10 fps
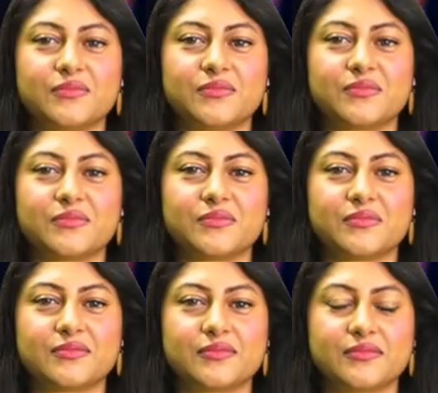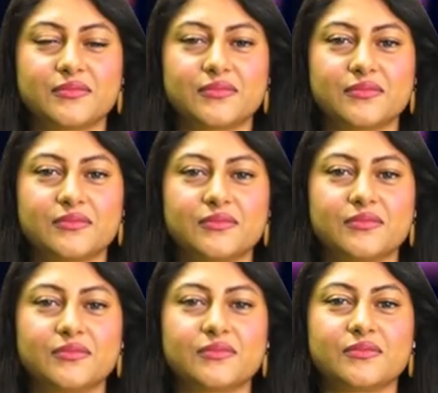
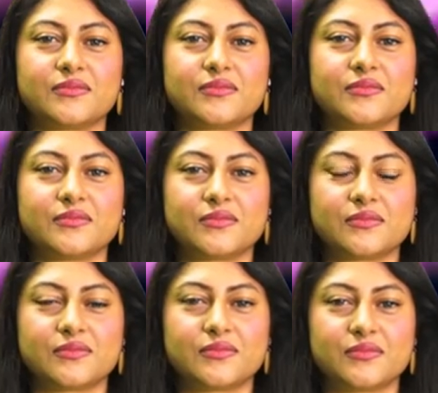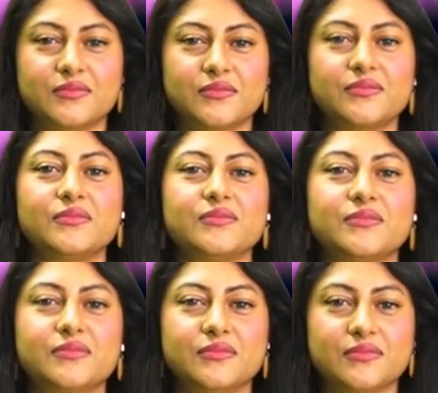
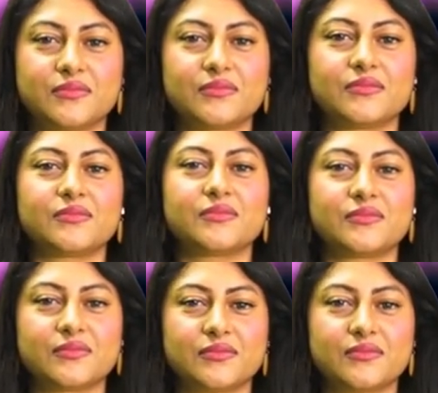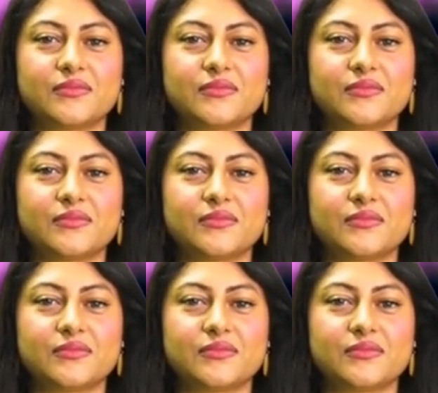(silent)